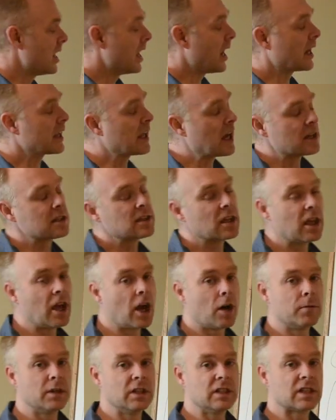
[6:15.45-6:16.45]
I can't tell you
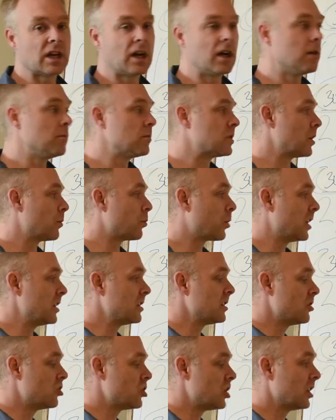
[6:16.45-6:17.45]
how many times that a
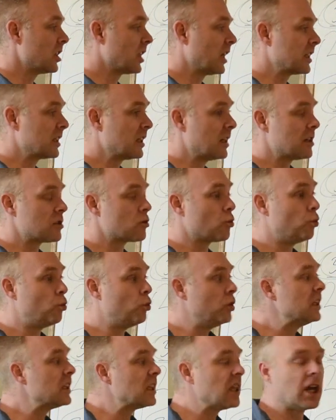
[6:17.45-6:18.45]
pricing sheet like this
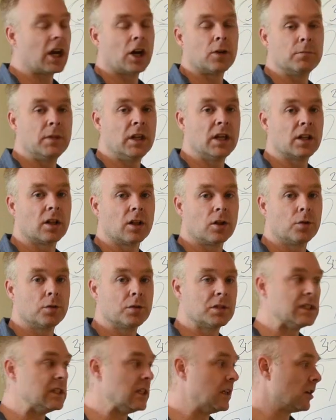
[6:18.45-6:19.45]
really helped me
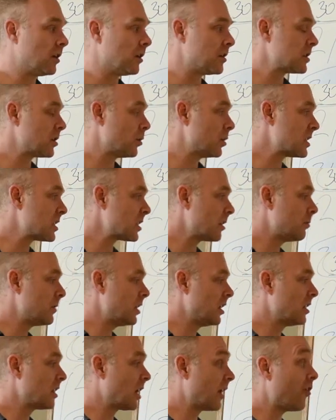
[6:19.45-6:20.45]
close deals. So it's
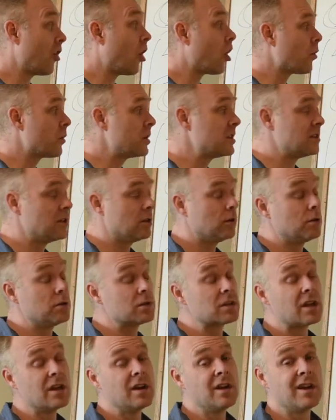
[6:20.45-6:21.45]
something that I've always
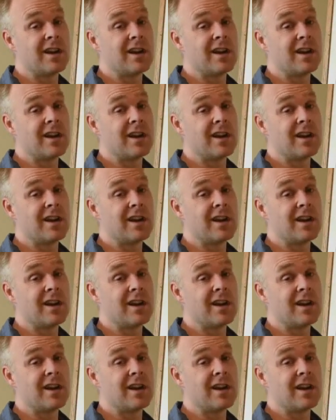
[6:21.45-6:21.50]
used.